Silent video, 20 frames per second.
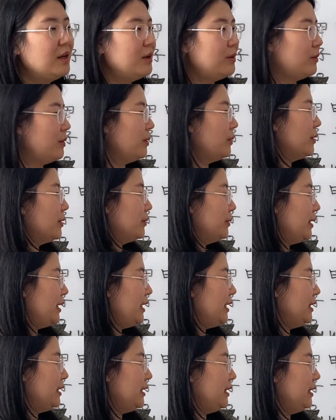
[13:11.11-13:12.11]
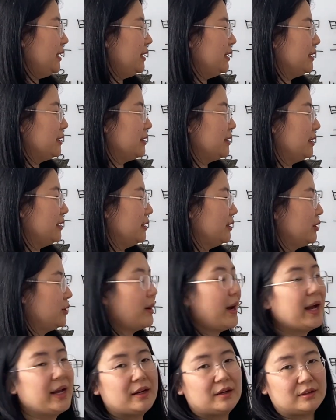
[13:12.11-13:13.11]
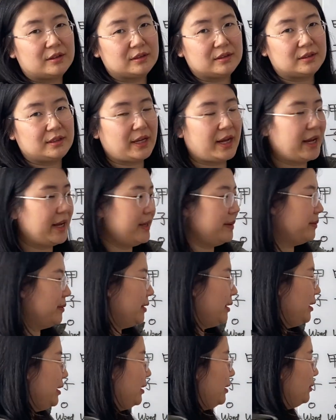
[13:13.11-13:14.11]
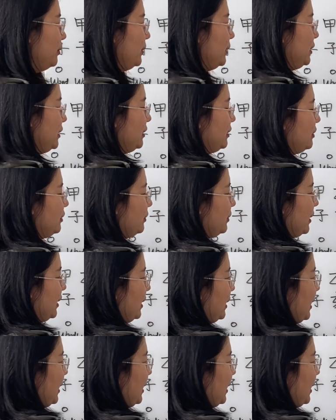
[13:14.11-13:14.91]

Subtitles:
What we really need is the dry earth type, which is looking